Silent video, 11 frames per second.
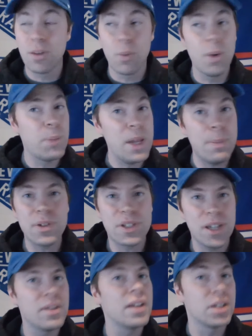There were people
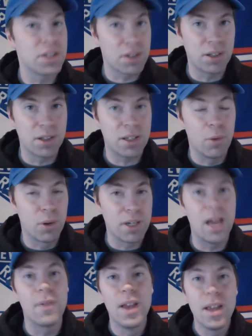saying they should start
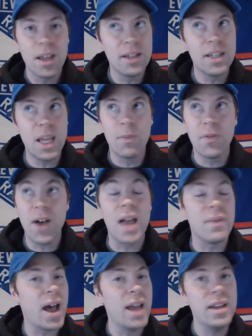Georgiev in game
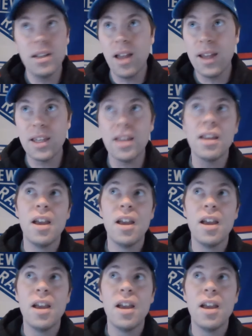5. I didn't like it